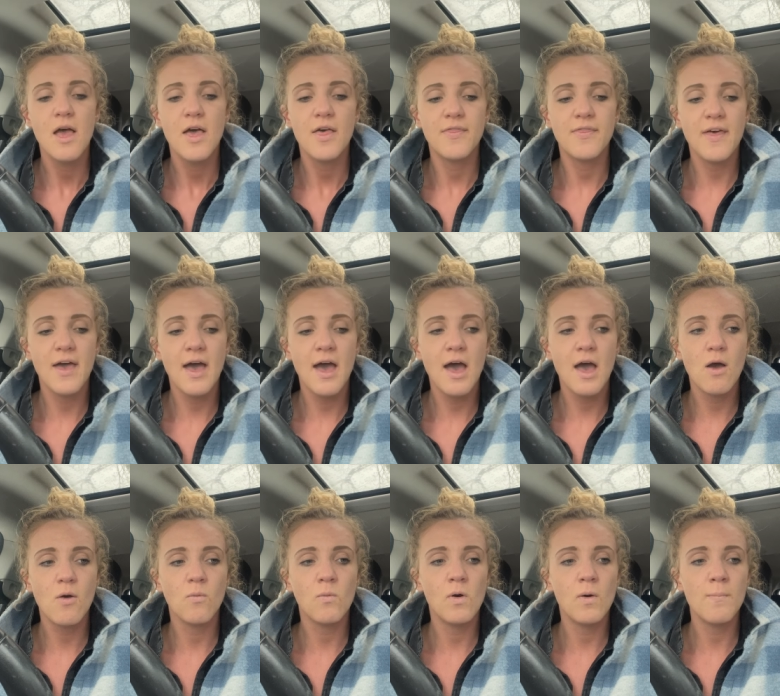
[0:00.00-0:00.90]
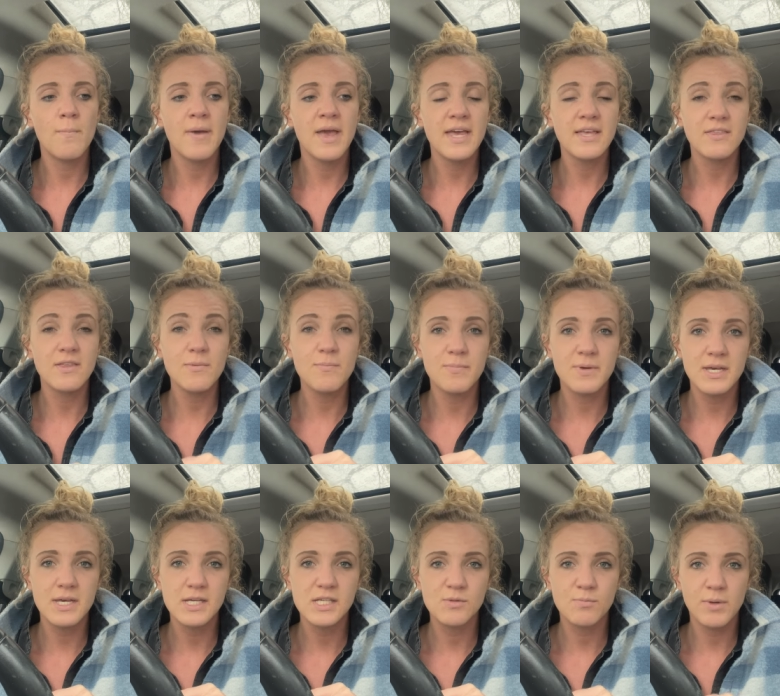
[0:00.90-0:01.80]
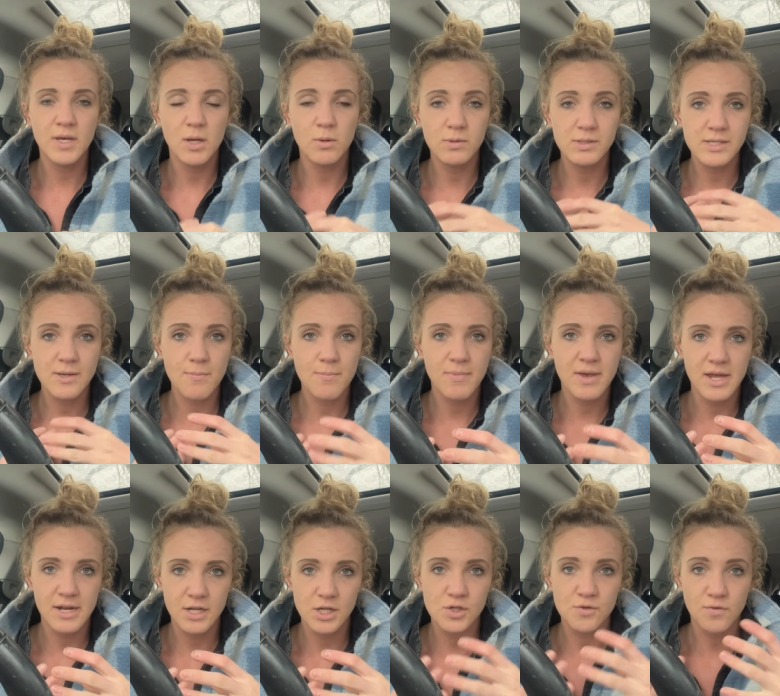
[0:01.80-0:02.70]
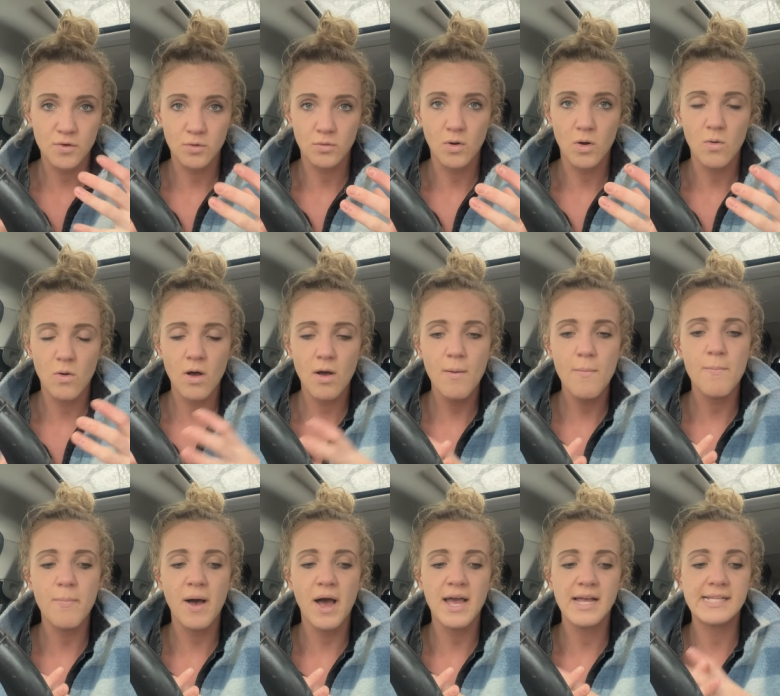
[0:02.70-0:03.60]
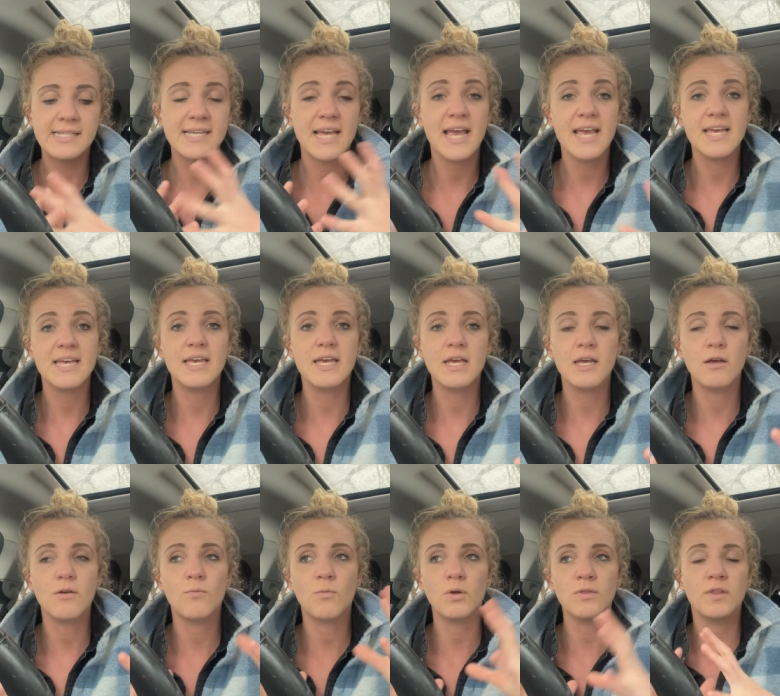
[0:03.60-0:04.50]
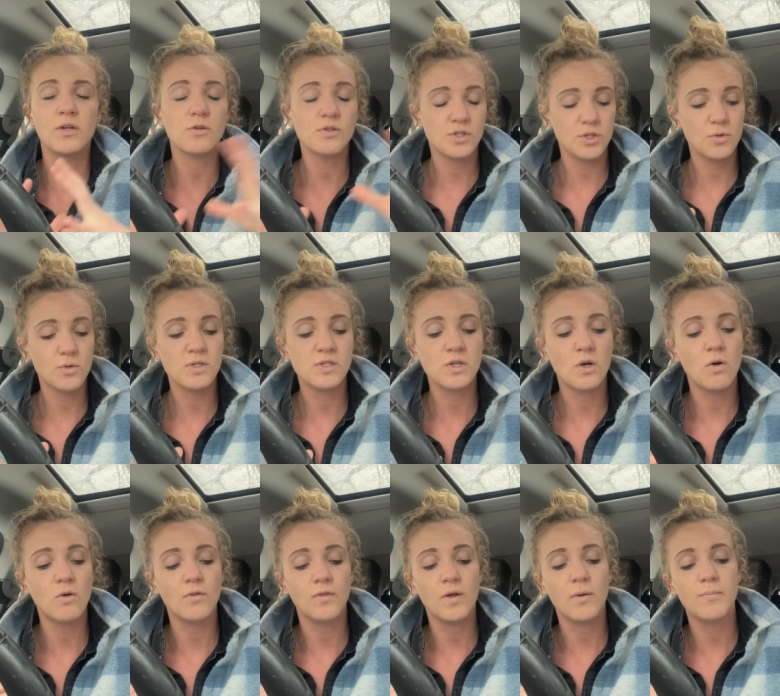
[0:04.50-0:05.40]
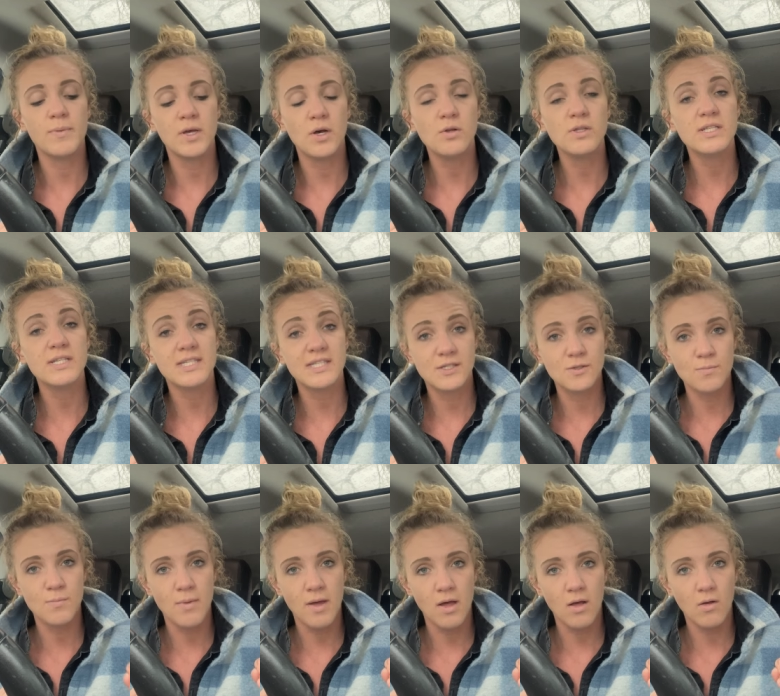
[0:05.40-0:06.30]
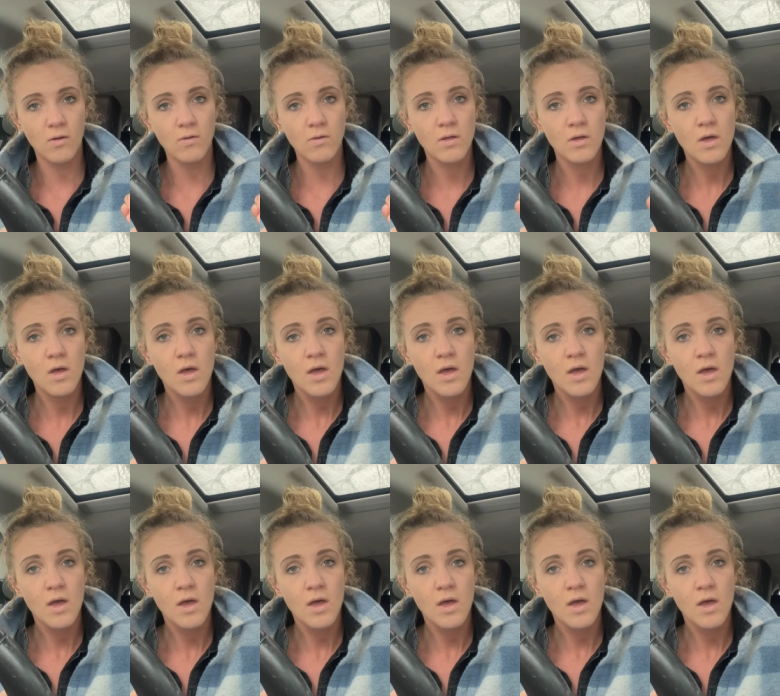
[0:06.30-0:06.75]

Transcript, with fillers: that will make the bees be able to manage varroa by taking, what they'll do is they'll, they'll be able to smell